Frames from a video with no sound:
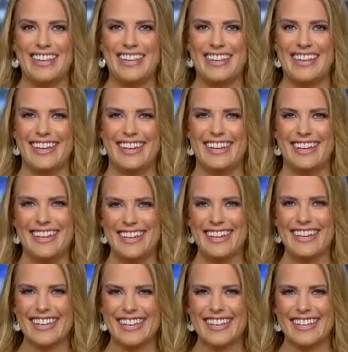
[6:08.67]

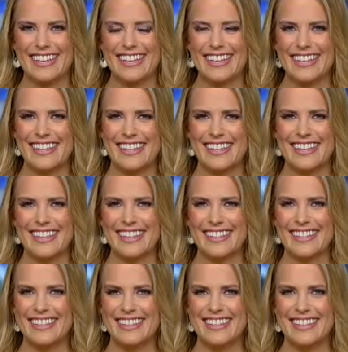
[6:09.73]

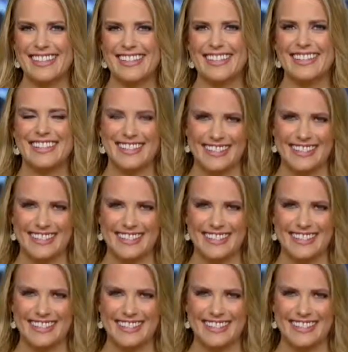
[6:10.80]
[no speech]